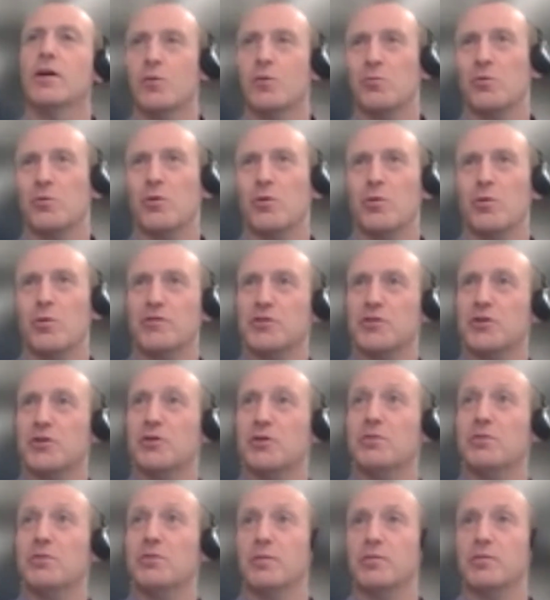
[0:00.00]
what we've
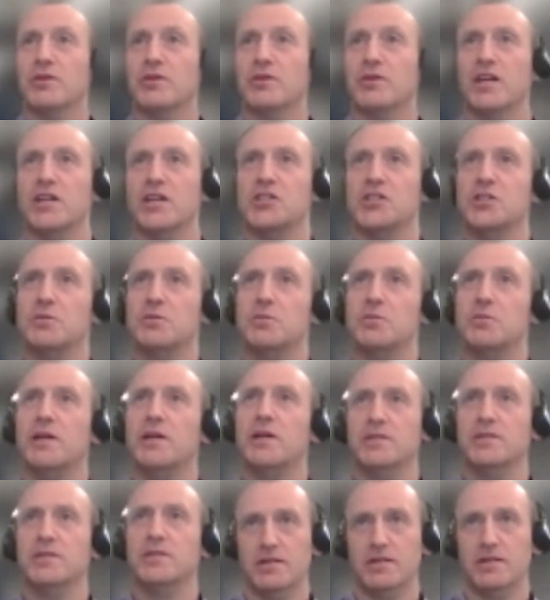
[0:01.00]
termed the production
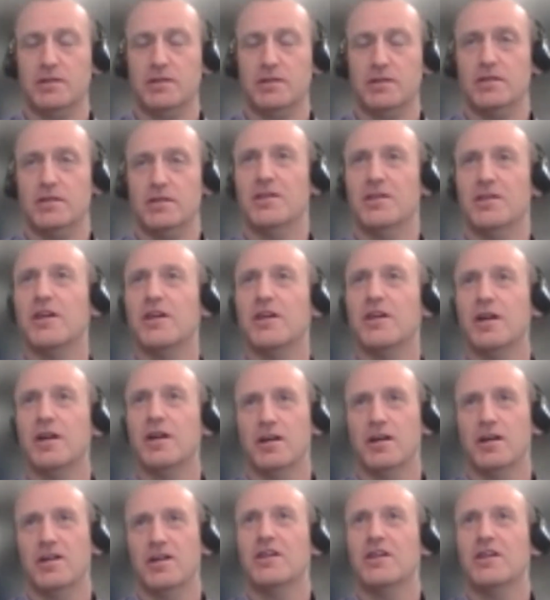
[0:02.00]
pests,
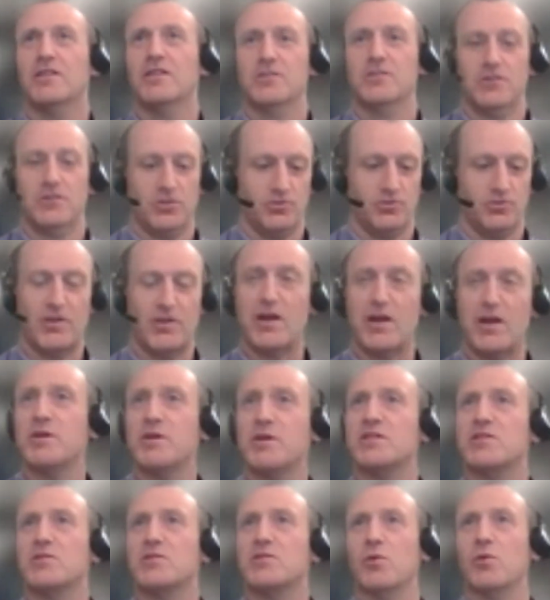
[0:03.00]
so
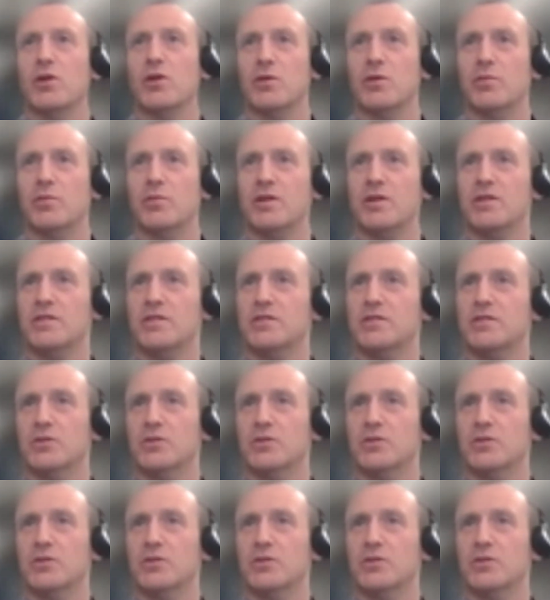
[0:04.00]
rabbits, wallabies,